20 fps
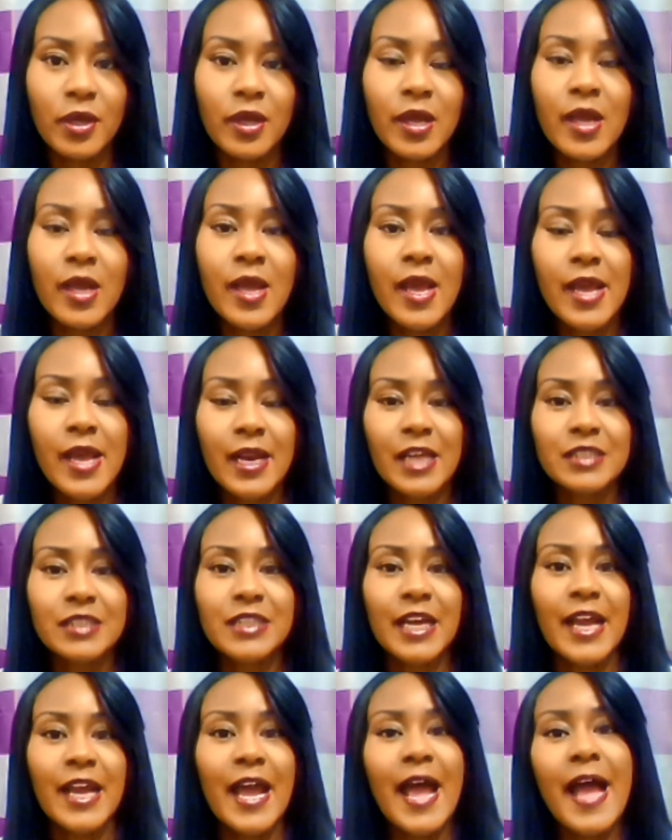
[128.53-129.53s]
And I was
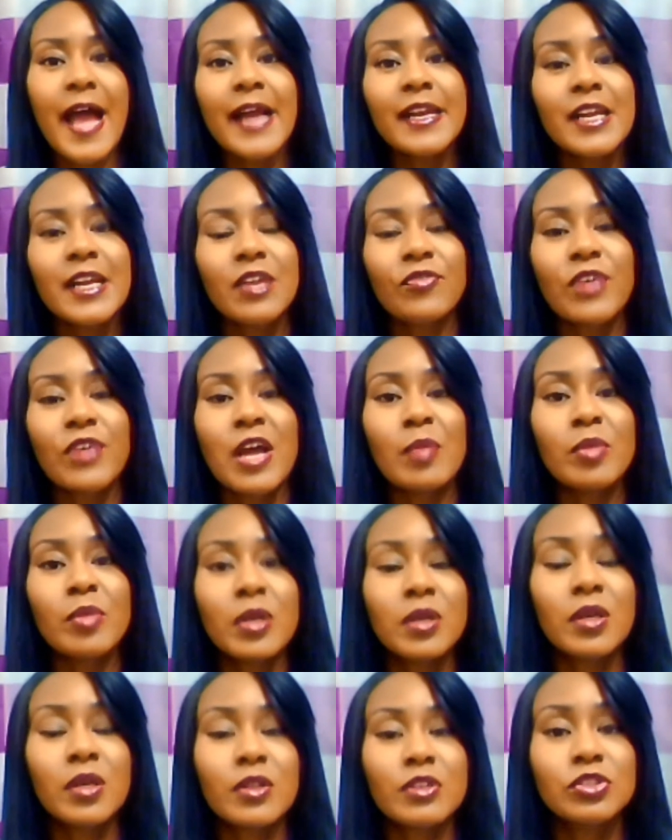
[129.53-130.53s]
like, I need to find me
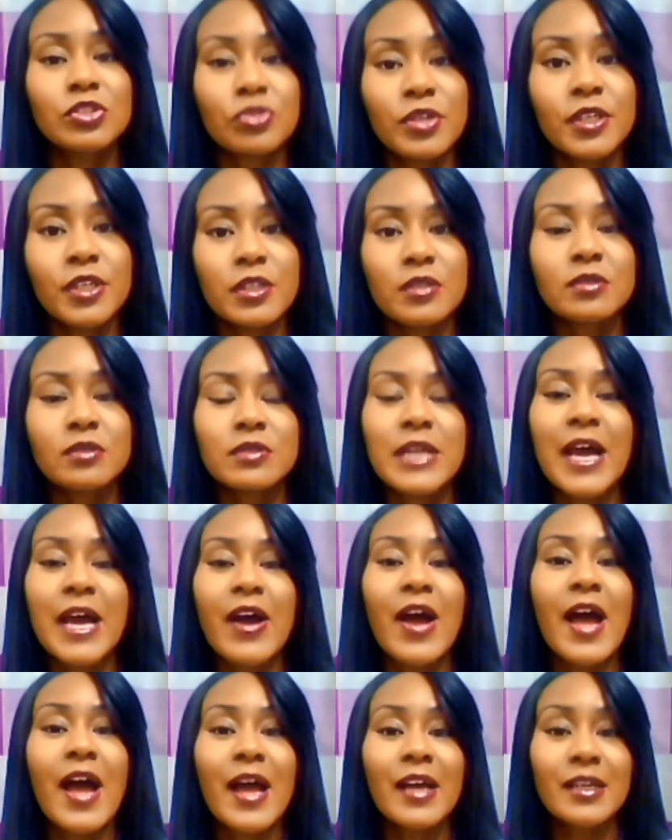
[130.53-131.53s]
another drill.
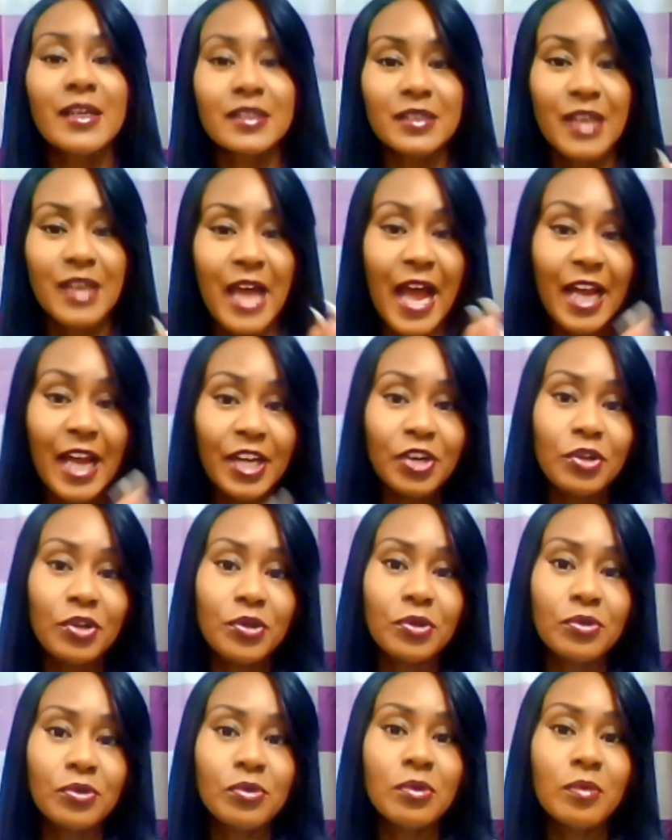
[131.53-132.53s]
Now, I
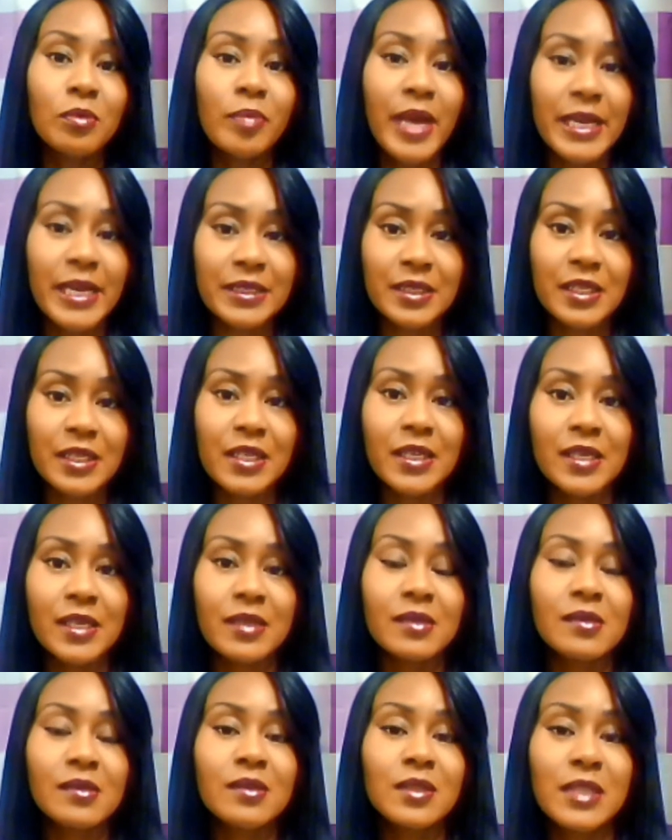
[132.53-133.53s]
knew back
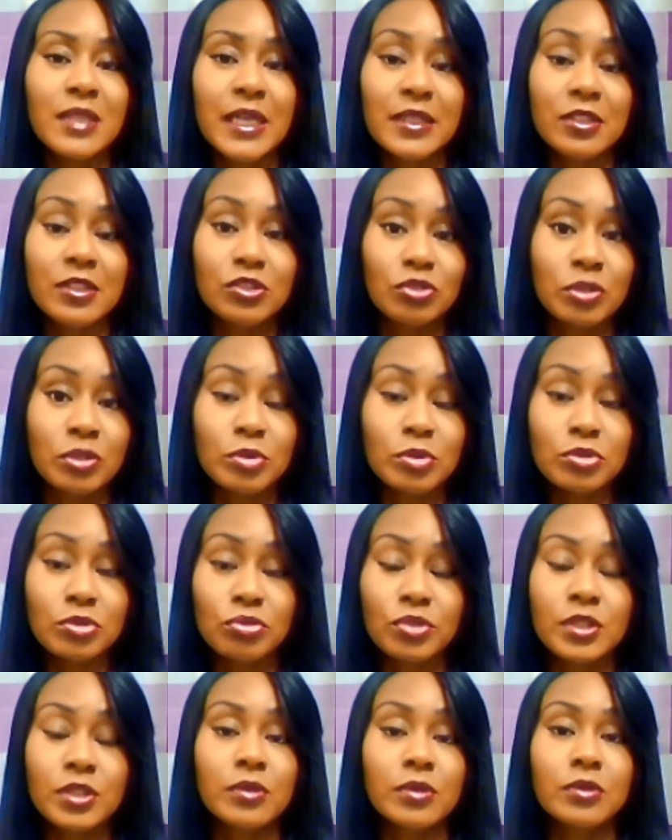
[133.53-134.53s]
then that the Dremel
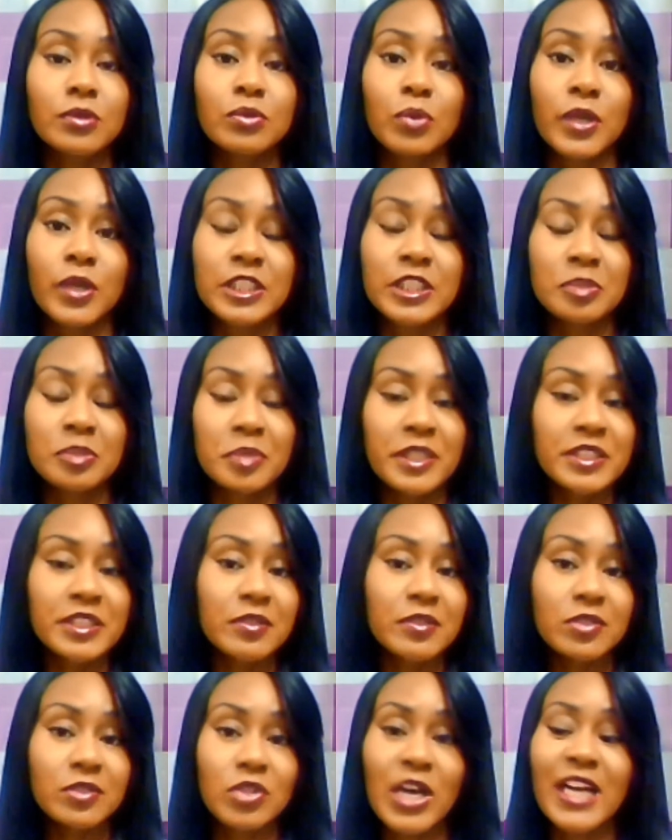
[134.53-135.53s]
drills were
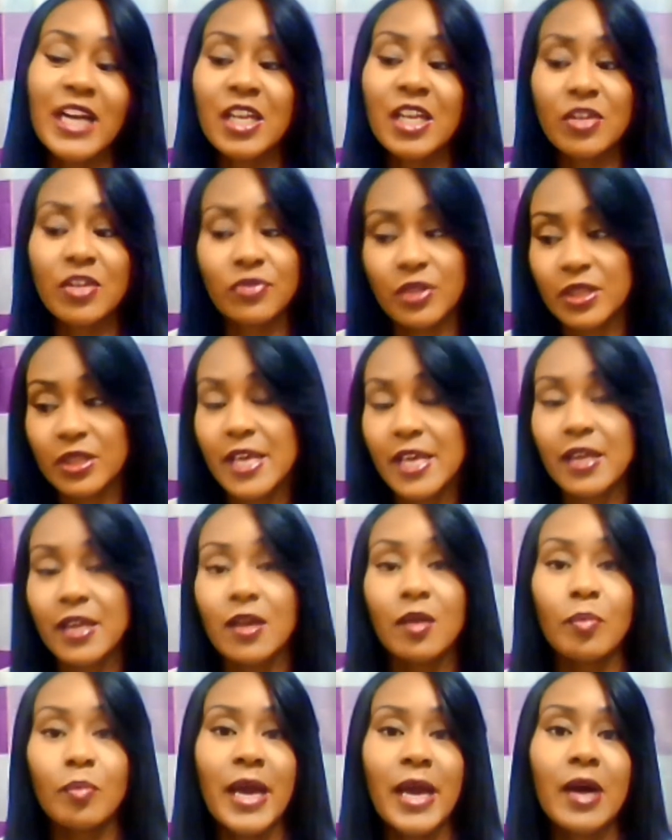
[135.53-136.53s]
expensive, so I didn't even think
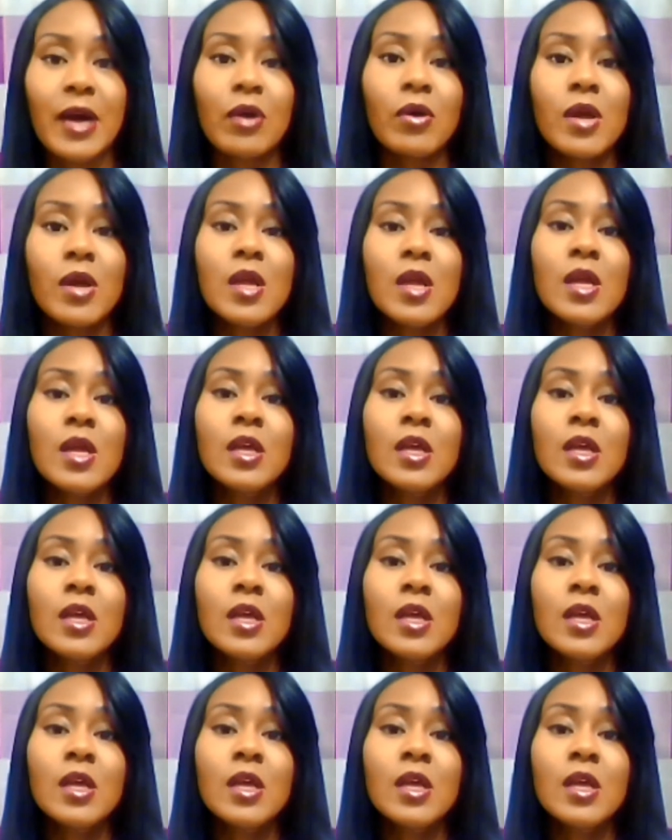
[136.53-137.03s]
about